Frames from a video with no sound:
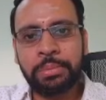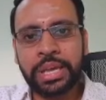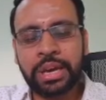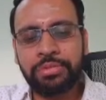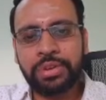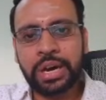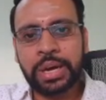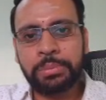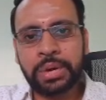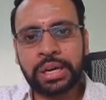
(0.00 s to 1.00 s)
B of
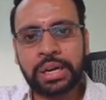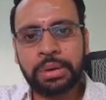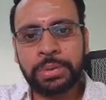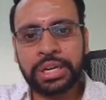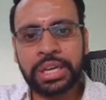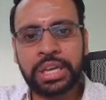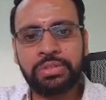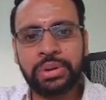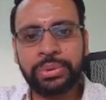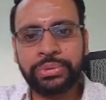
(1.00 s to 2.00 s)
R bar comma T
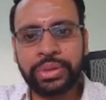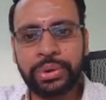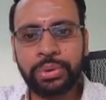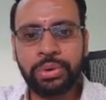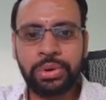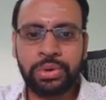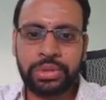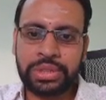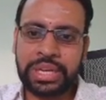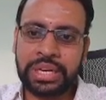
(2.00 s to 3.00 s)
equal to 0,
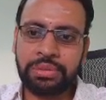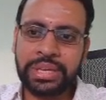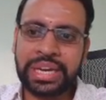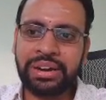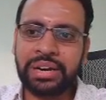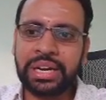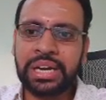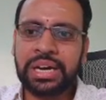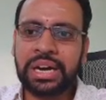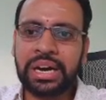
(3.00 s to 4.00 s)
that we had
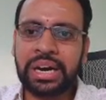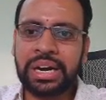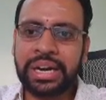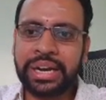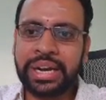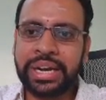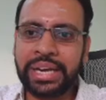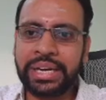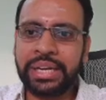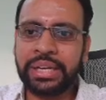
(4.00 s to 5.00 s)
already
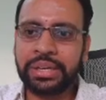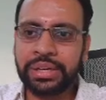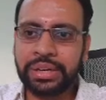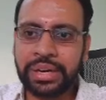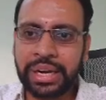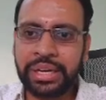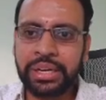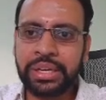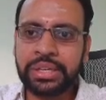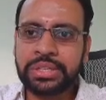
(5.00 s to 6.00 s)
done it, right?
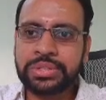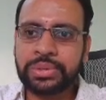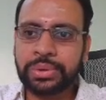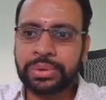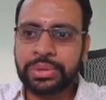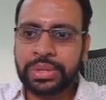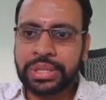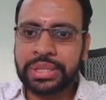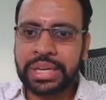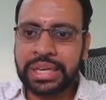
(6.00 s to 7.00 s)
So
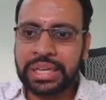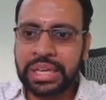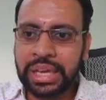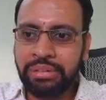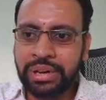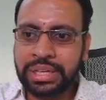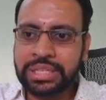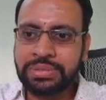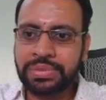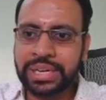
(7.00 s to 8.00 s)
that gave
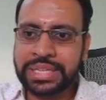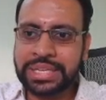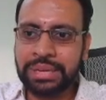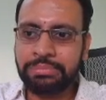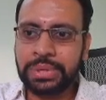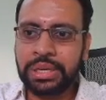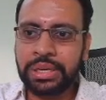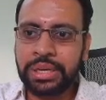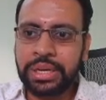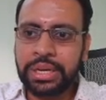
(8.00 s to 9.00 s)
us, for example,
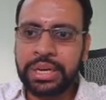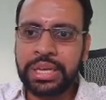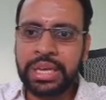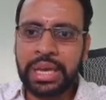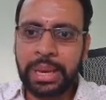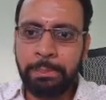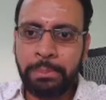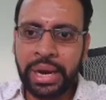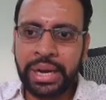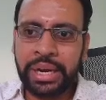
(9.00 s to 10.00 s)

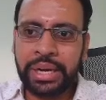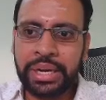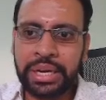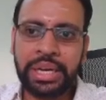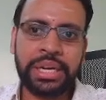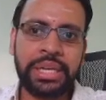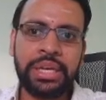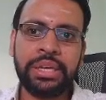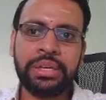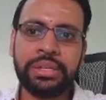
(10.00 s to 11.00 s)
dm by
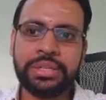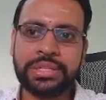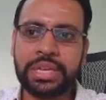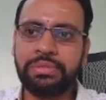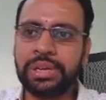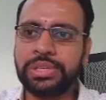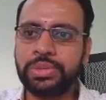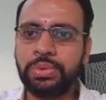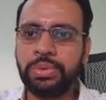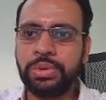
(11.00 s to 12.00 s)
dt is equal
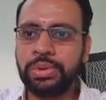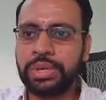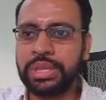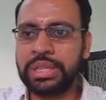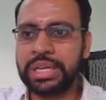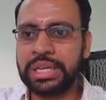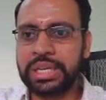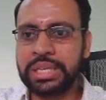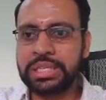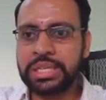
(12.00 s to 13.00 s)
to, in that
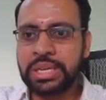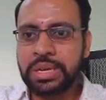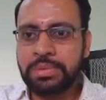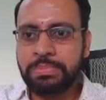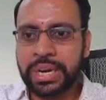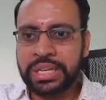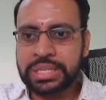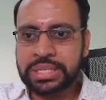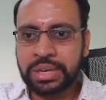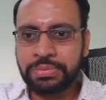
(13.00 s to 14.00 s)
case,
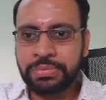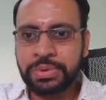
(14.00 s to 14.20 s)
minus of